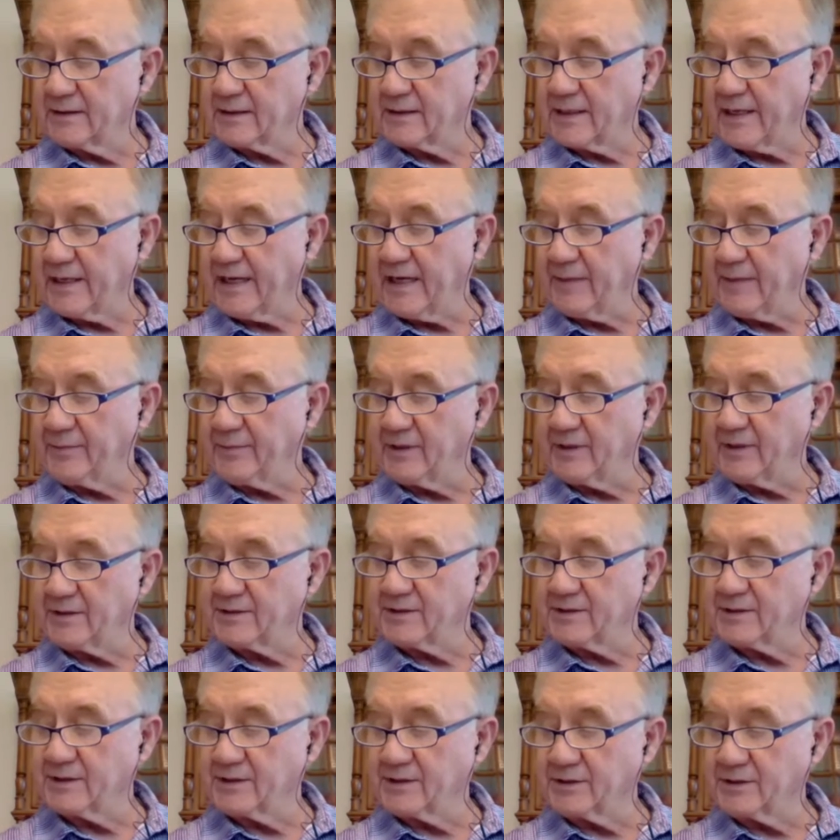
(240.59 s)

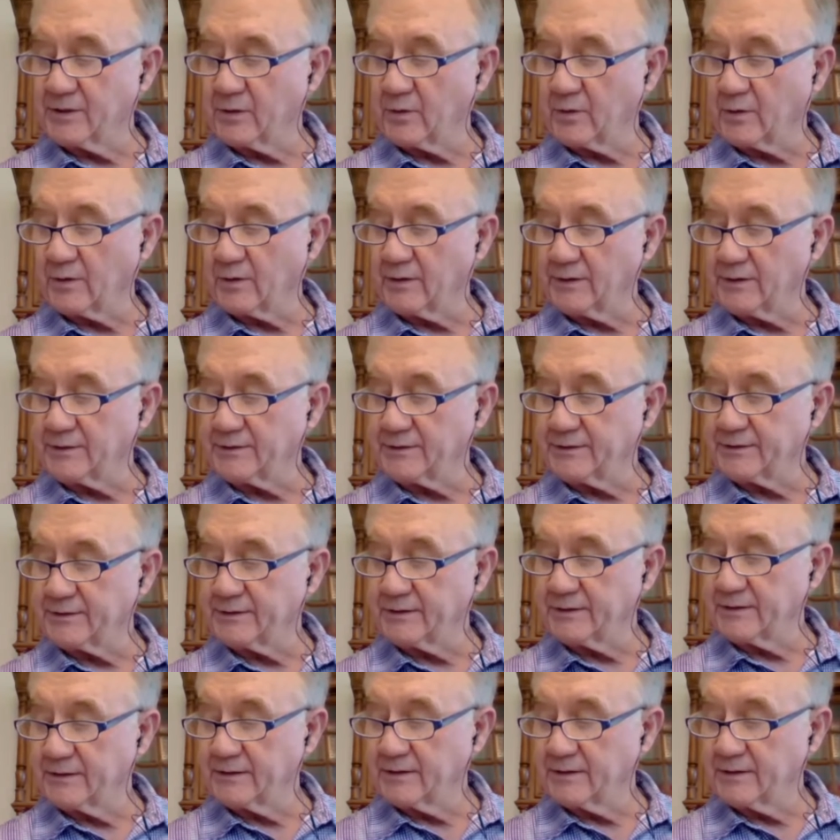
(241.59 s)
Cabinets and doors.